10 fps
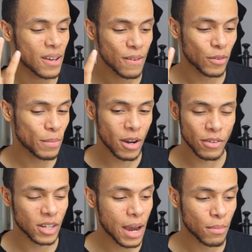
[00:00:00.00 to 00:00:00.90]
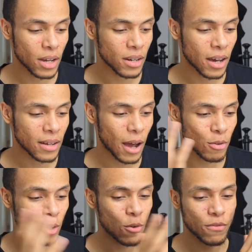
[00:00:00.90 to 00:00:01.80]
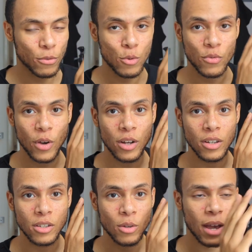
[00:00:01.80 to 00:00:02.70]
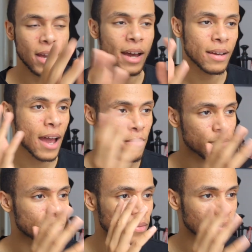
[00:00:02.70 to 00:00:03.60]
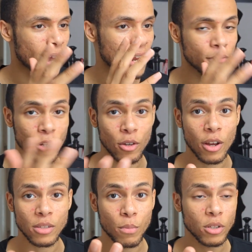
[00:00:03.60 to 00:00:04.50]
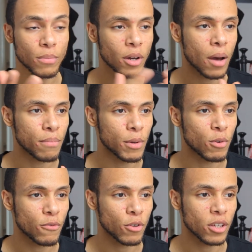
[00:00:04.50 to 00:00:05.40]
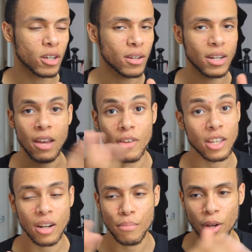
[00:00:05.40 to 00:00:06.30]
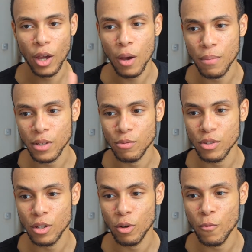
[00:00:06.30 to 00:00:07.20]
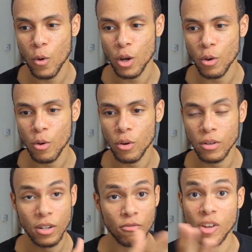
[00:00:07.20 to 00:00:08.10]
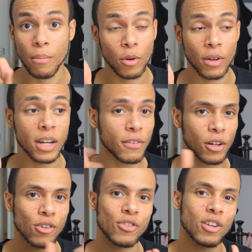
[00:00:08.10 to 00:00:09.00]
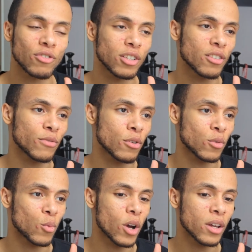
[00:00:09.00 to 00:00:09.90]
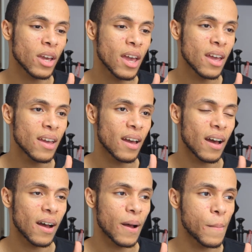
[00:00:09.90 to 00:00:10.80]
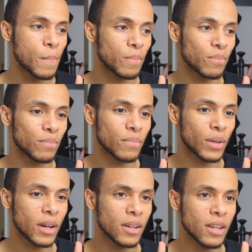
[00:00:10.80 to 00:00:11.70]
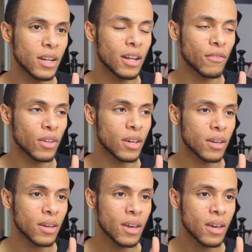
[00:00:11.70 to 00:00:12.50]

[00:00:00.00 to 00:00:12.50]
for a bit of a timeline, I was going through third year, so I had a video that I was supposed to put up midway through the year. Never ended up putting it up because there was just a lot of work going on. Didn't re-upload anything last year actually because I was focused on work. Um, but then near the end of the year,